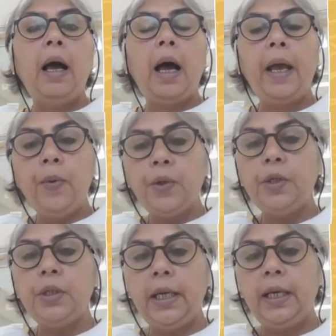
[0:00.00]
I want
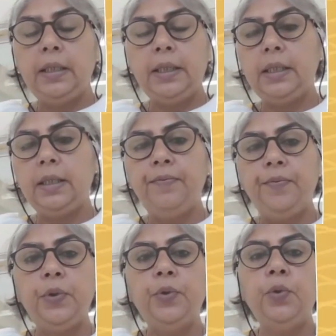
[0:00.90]
to take just a
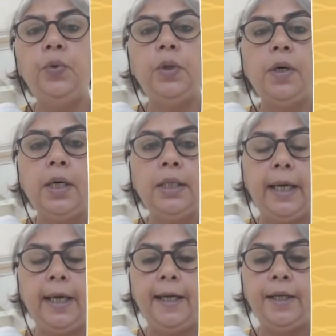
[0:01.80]
few
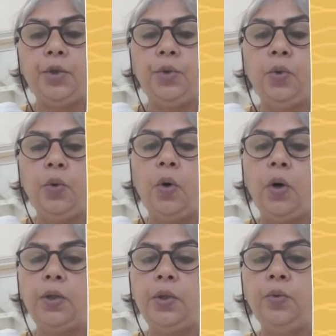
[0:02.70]
seconds to go
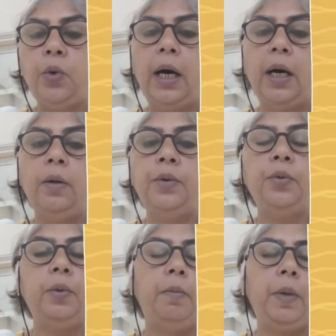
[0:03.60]
on to